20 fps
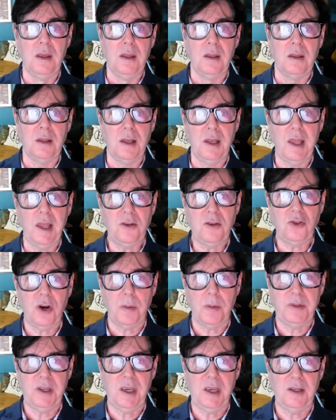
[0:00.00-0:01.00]
The ledger
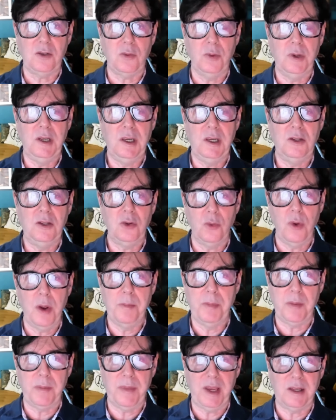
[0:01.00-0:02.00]
updates we need to
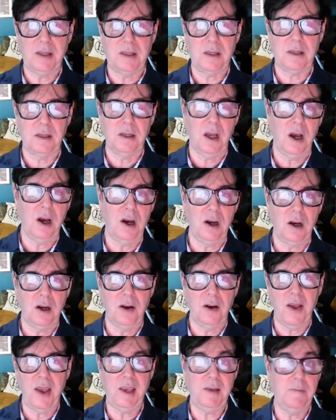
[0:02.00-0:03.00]
implement
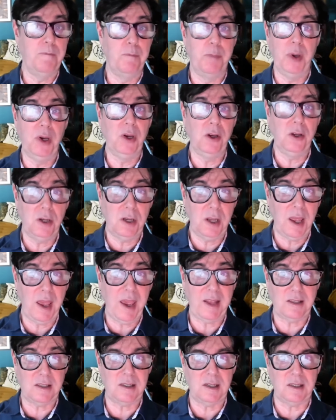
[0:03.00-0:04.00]
are a burn
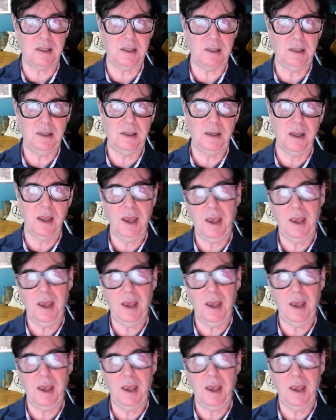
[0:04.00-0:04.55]
at Citi,